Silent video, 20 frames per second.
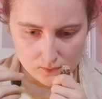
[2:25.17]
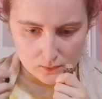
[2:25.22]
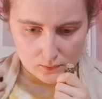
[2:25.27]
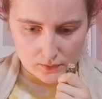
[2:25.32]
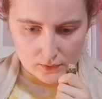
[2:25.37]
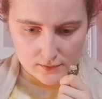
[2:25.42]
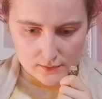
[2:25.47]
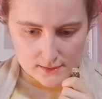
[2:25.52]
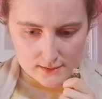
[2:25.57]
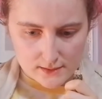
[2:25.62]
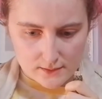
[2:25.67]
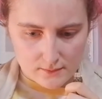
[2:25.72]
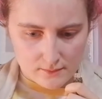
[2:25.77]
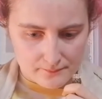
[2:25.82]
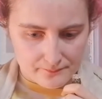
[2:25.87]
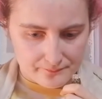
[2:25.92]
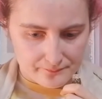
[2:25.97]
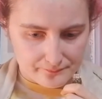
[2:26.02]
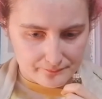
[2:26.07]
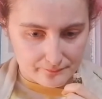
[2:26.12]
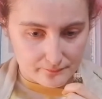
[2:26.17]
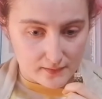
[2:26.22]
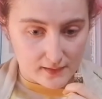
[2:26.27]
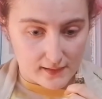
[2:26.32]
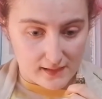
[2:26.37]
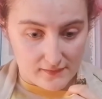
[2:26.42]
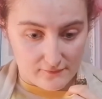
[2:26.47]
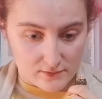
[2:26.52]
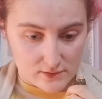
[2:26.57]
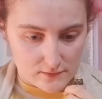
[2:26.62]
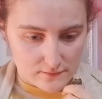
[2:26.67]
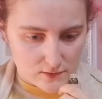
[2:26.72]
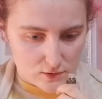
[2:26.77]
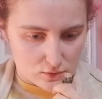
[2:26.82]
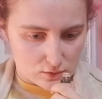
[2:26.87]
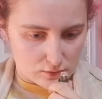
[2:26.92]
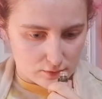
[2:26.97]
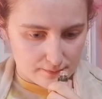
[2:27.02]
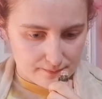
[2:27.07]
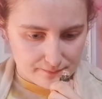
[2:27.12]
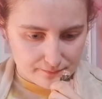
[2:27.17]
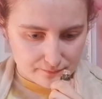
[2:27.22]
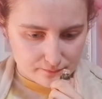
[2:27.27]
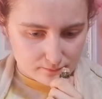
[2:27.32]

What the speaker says: We've got some lavender for sure.